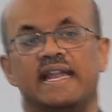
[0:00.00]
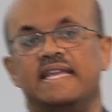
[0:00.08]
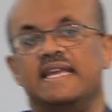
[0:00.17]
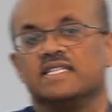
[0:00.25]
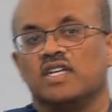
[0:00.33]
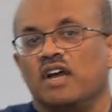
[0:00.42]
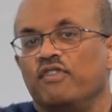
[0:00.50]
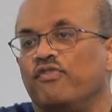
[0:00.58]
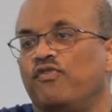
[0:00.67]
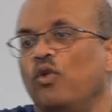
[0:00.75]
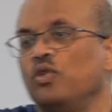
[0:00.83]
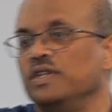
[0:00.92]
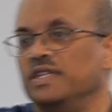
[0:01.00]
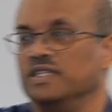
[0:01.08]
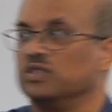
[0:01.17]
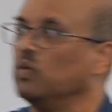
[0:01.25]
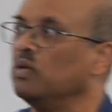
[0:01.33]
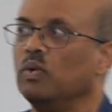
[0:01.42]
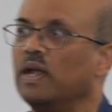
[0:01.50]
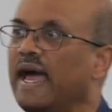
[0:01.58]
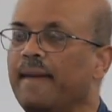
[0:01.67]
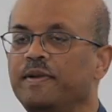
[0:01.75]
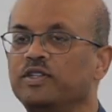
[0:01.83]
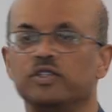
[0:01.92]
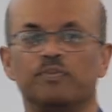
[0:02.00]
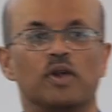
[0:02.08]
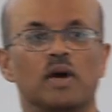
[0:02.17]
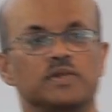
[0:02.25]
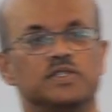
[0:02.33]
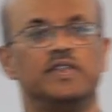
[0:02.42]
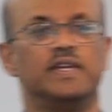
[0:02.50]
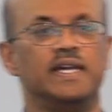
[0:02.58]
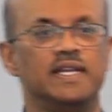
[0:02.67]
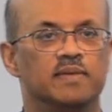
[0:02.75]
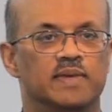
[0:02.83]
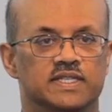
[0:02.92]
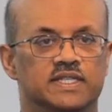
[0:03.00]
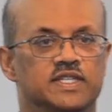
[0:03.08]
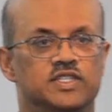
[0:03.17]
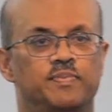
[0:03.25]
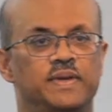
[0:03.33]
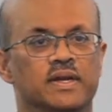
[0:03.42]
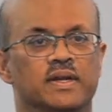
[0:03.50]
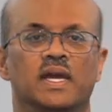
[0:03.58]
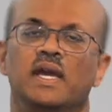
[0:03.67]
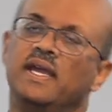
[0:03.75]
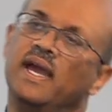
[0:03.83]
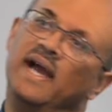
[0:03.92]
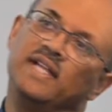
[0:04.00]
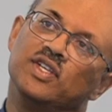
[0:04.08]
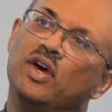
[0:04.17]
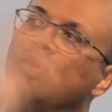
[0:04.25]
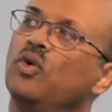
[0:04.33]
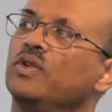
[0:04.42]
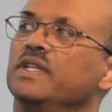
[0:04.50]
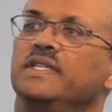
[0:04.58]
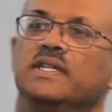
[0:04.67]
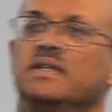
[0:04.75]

And he has unfolded this. Well, what happened to the promise of the kingdom? Has it disappeared? Yeah, it's on hold